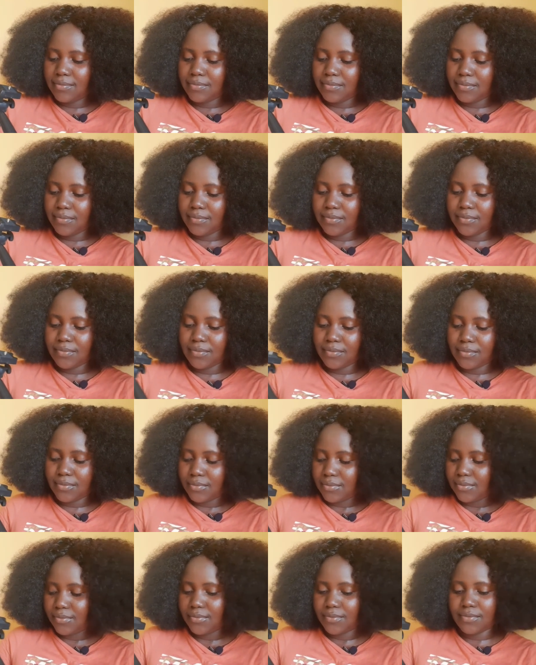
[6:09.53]

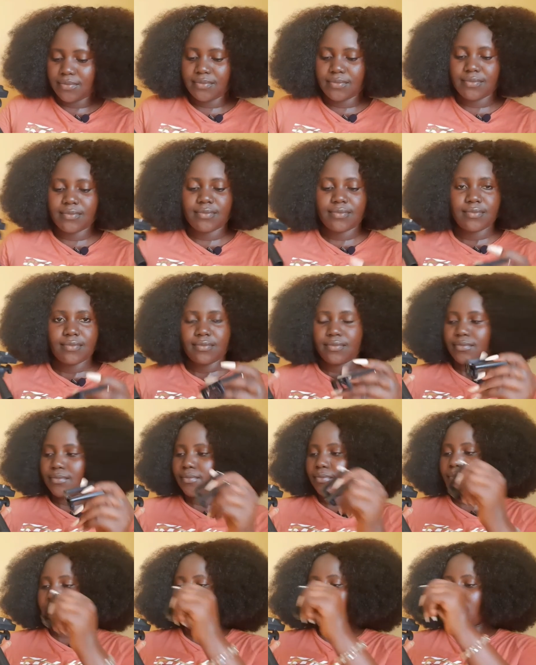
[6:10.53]

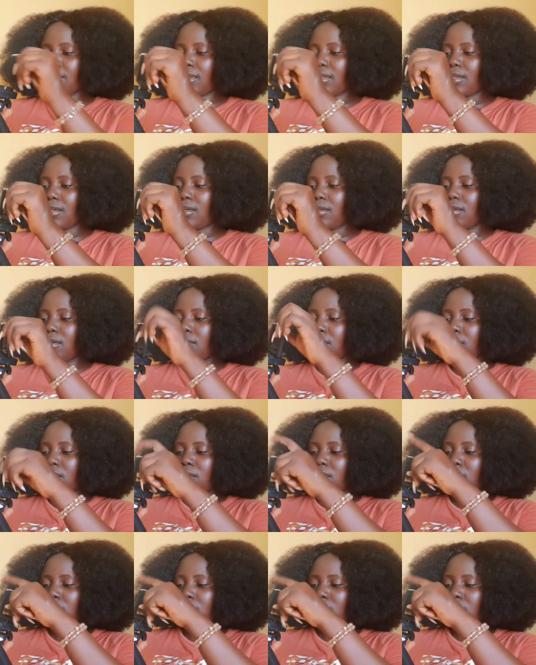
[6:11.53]
Nobody speaks.